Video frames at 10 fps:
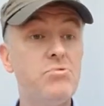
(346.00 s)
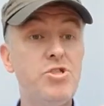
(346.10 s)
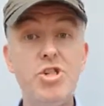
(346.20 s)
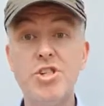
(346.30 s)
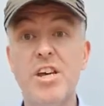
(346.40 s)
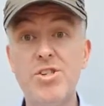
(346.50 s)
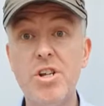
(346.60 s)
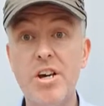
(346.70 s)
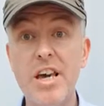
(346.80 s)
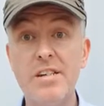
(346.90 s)
just get
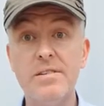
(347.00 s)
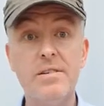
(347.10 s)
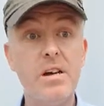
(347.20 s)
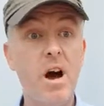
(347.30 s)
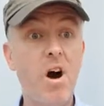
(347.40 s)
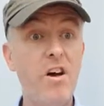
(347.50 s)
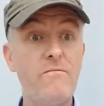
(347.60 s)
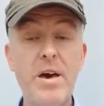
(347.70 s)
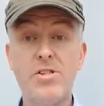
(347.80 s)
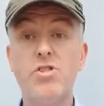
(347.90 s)
stuck in. I've
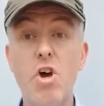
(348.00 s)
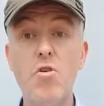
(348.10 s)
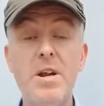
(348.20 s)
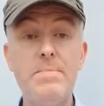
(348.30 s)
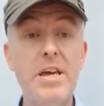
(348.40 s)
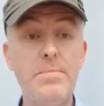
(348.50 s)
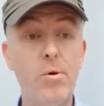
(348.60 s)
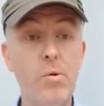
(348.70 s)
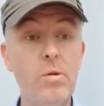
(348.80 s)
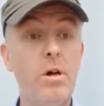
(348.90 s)
met so many
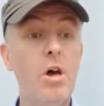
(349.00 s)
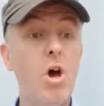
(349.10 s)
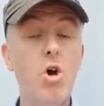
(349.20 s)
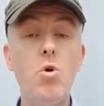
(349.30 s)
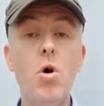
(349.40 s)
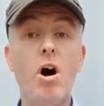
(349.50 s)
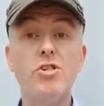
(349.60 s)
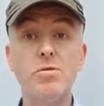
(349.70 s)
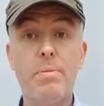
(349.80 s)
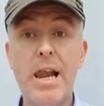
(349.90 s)
people who are
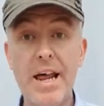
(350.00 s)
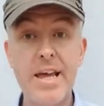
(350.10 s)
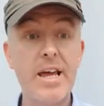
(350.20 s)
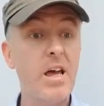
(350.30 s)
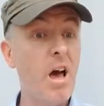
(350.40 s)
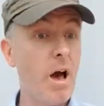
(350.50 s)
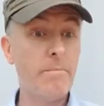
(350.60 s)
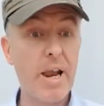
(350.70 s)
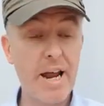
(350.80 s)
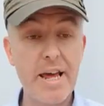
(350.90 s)
just planning and
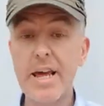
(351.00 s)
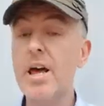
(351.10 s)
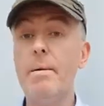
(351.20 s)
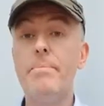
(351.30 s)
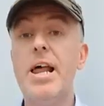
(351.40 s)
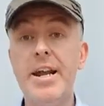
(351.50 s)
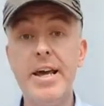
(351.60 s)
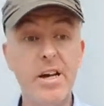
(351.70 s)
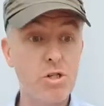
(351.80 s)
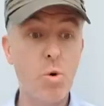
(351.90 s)
planning and
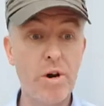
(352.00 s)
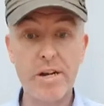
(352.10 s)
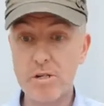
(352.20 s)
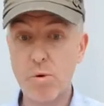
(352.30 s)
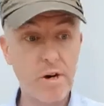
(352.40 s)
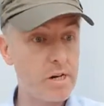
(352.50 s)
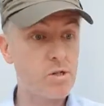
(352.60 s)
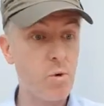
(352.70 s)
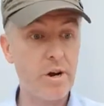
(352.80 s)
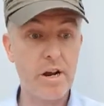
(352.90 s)
planning and talking and talking and
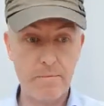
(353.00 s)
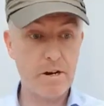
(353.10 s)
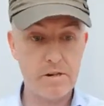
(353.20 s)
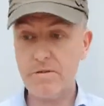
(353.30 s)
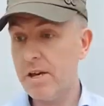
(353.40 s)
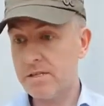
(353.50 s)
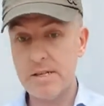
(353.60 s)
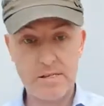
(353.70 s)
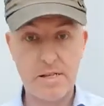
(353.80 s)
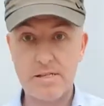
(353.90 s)
talking. I'm going to do this.
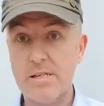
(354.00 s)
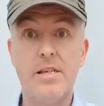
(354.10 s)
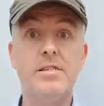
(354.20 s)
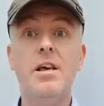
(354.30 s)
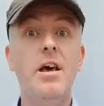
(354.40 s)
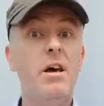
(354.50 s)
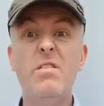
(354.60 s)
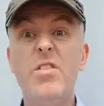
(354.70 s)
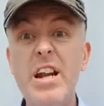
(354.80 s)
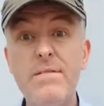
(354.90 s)

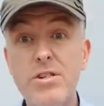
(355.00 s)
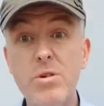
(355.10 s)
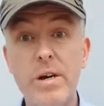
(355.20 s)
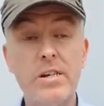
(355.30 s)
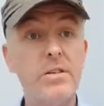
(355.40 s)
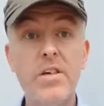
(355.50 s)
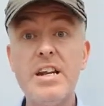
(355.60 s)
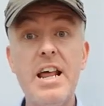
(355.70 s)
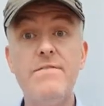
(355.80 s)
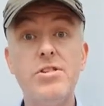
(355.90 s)
They never do it. They
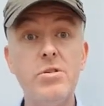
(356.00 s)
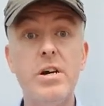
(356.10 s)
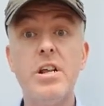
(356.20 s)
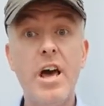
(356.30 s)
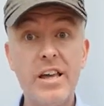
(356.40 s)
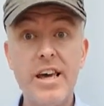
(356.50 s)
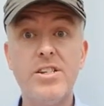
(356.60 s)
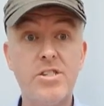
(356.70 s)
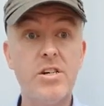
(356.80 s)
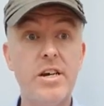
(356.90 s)
never do it. Get
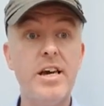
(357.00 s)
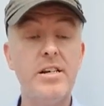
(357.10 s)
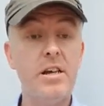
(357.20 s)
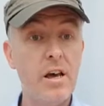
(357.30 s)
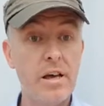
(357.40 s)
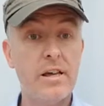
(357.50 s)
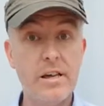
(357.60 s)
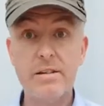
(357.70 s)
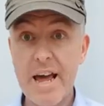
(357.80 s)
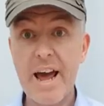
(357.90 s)
stuck in
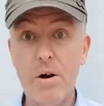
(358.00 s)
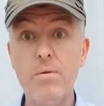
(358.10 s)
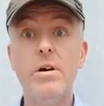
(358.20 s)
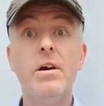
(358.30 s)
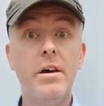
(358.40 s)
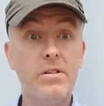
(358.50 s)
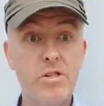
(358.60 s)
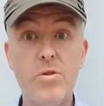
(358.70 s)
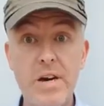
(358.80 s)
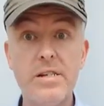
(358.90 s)
now.
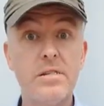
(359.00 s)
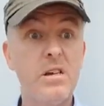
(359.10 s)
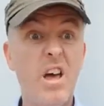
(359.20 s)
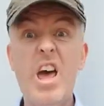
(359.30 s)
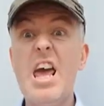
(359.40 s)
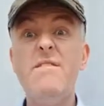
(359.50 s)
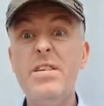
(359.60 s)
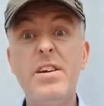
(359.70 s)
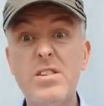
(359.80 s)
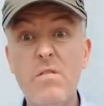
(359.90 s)
Do it. Even
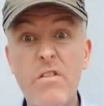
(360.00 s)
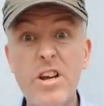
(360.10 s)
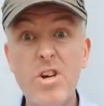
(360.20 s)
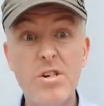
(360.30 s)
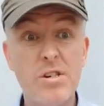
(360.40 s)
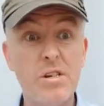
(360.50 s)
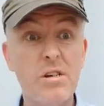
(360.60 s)
if it's not very good,